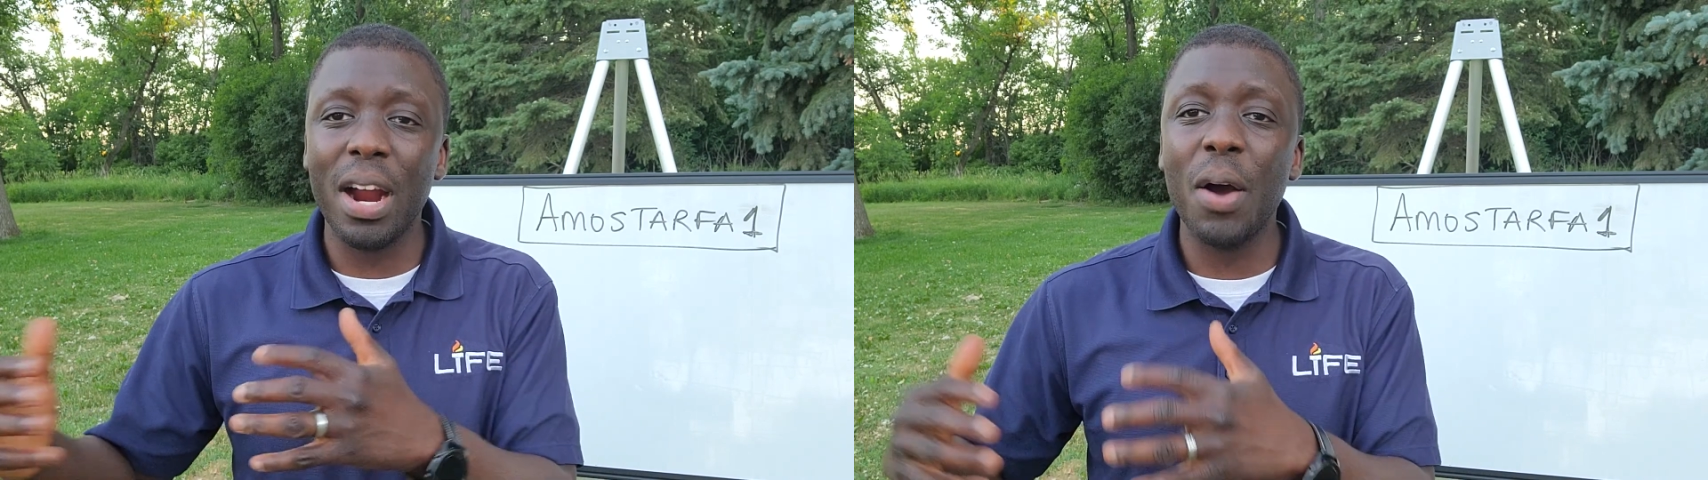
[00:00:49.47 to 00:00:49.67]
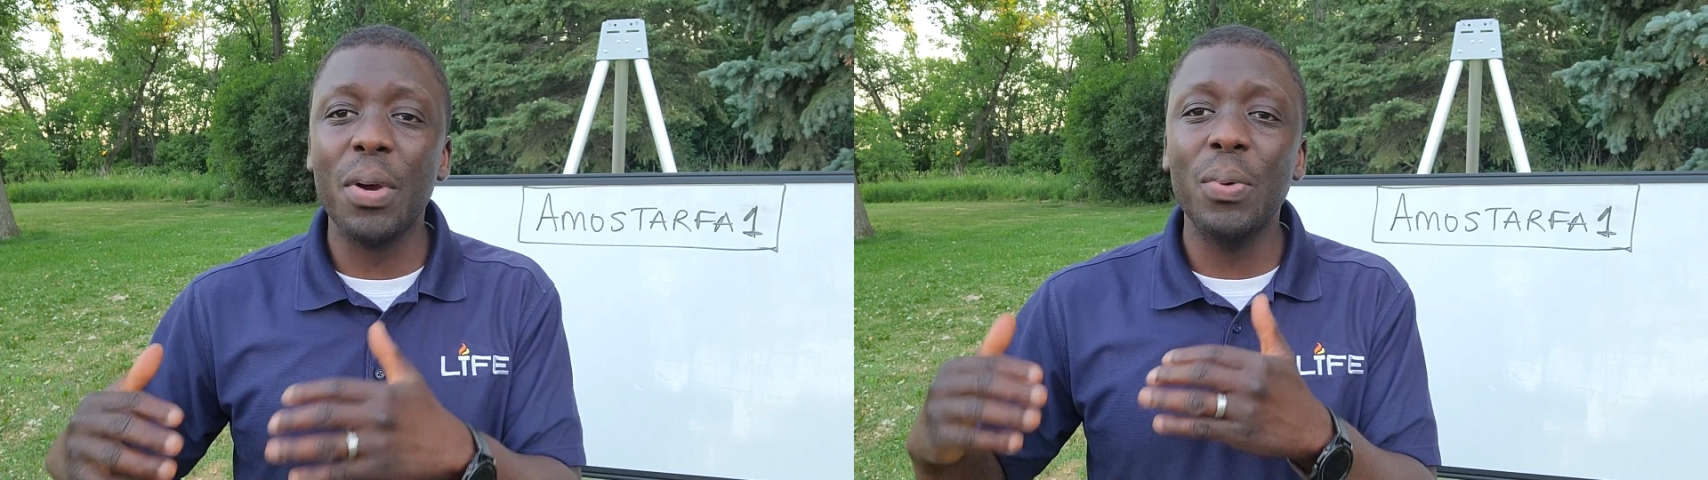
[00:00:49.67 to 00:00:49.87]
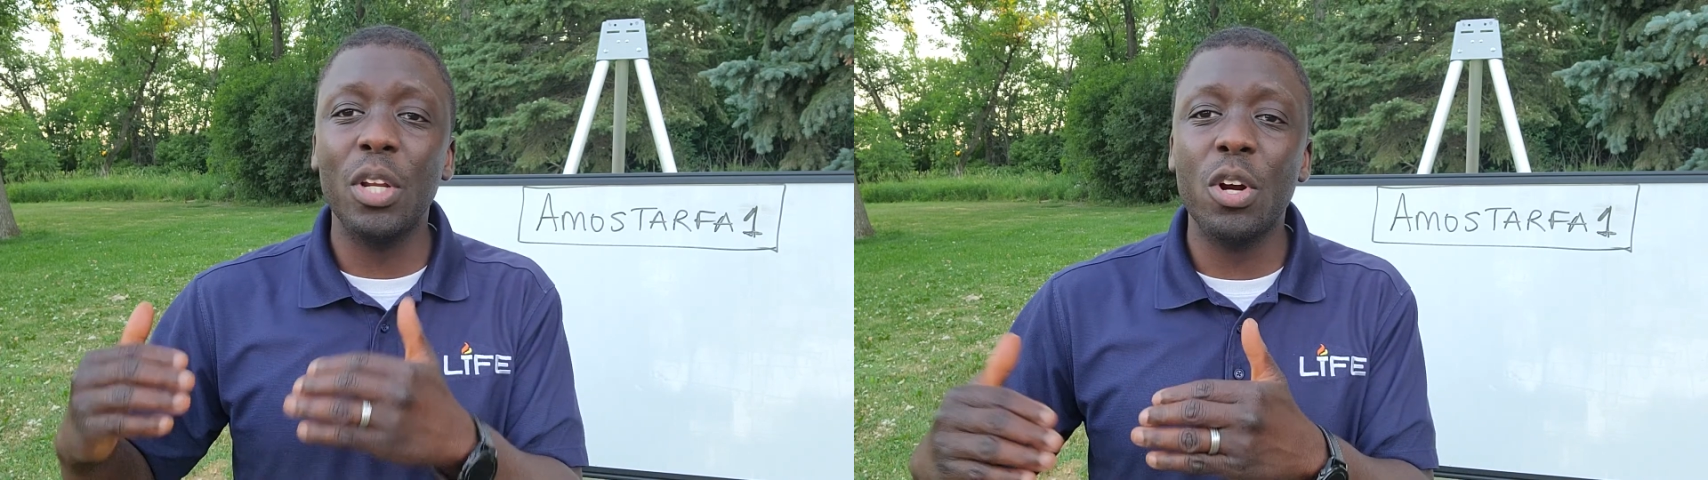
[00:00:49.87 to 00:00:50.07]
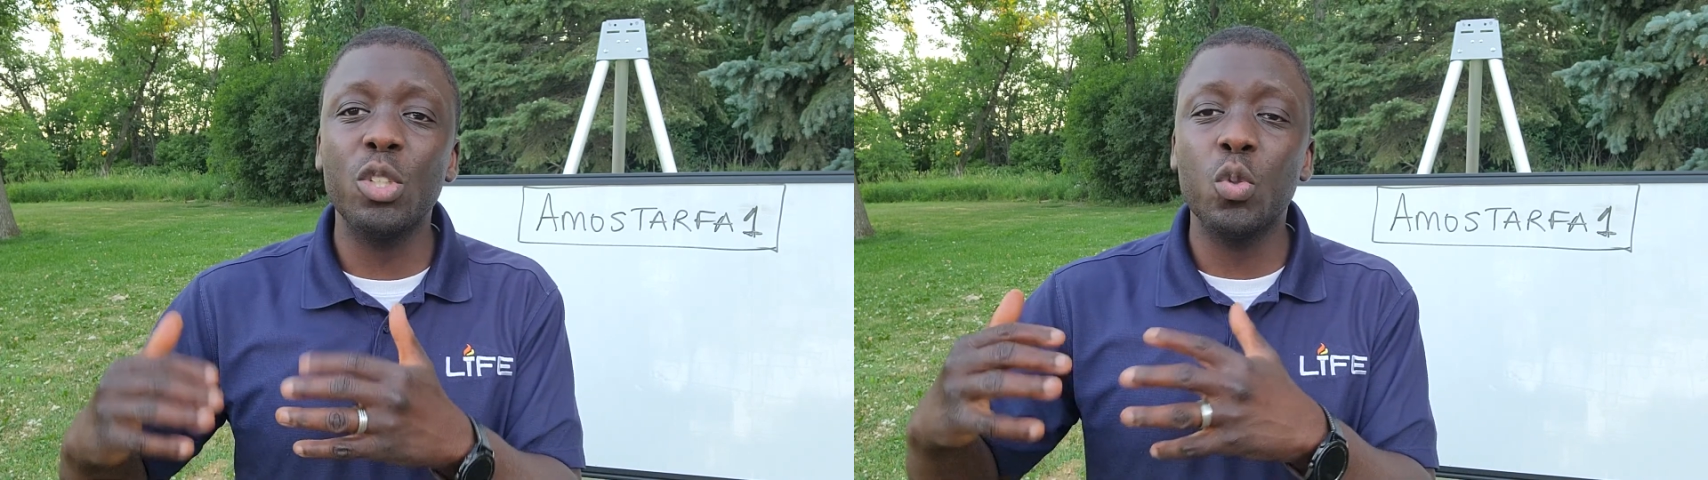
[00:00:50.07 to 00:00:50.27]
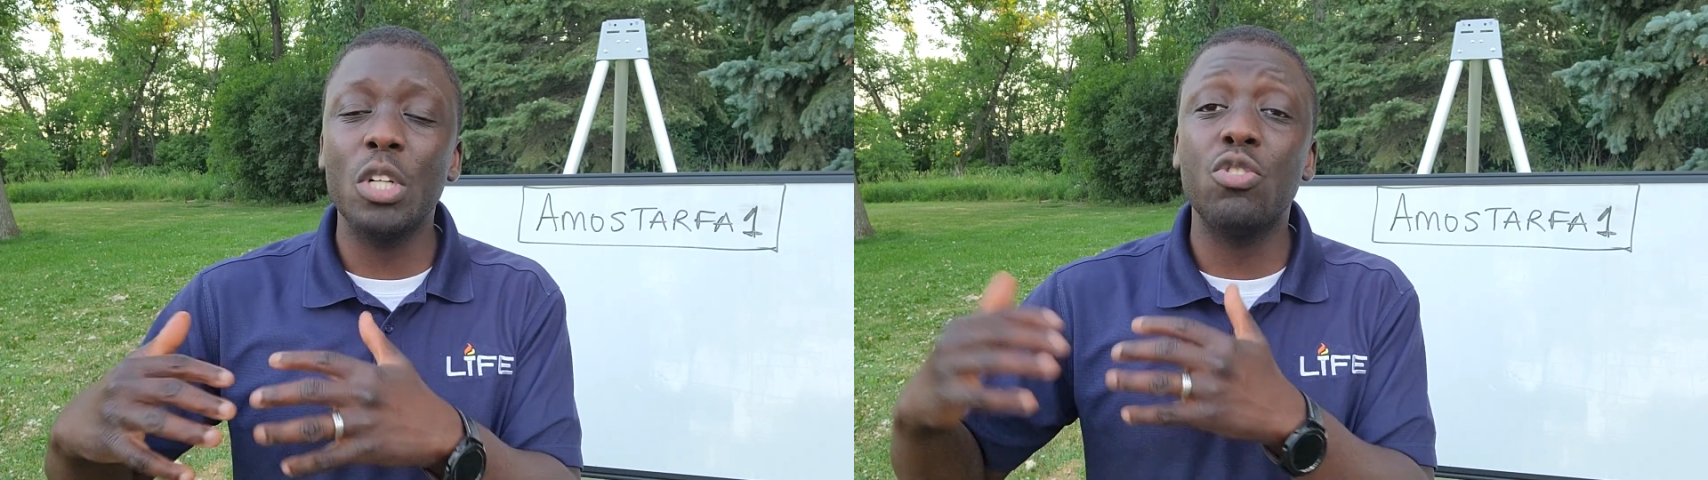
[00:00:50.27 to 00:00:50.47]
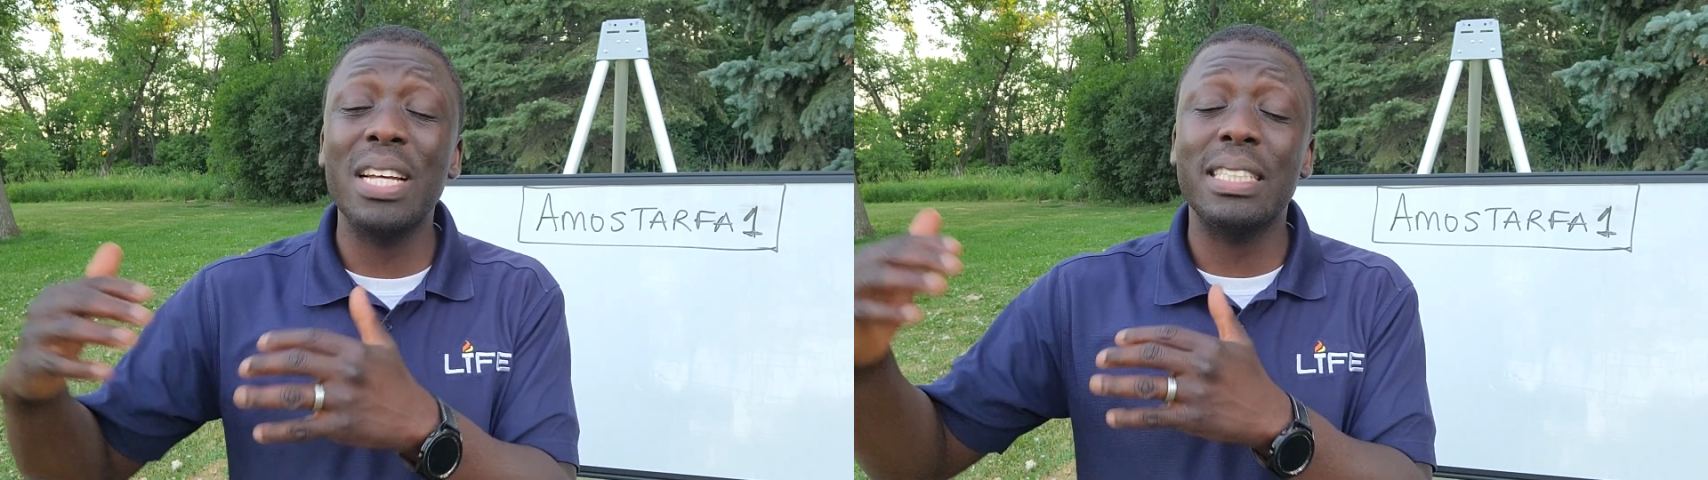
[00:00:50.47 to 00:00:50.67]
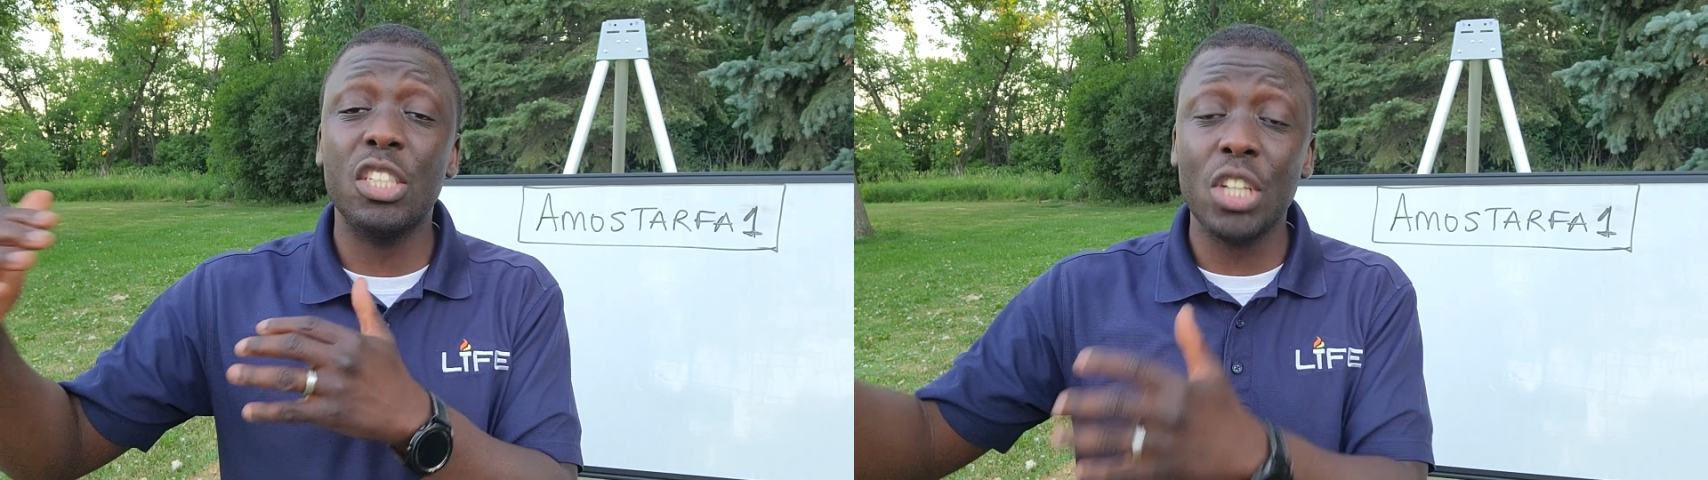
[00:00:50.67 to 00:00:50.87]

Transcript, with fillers: How can we learn to address the